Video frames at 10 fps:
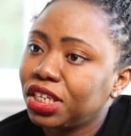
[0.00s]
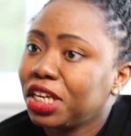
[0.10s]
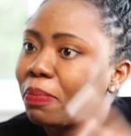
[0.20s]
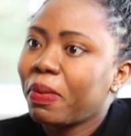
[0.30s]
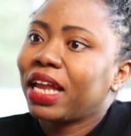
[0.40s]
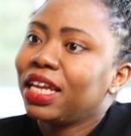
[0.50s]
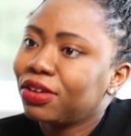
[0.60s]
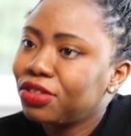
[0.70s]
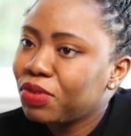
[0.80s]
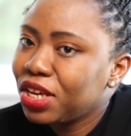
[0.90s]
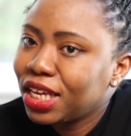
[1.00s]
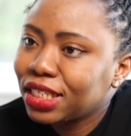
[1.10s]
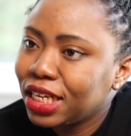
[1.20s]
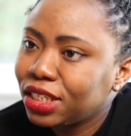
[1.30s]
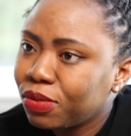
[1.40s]
and then they panic 3 years
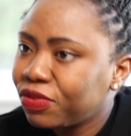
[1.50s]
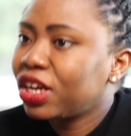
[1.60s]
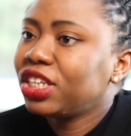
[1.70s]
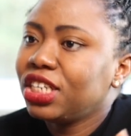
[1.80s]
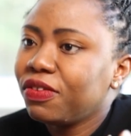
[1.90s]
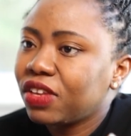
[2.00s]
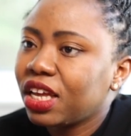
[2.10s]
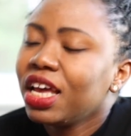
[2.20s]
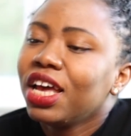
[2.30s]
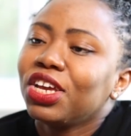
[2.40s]
later, we've not achieved it.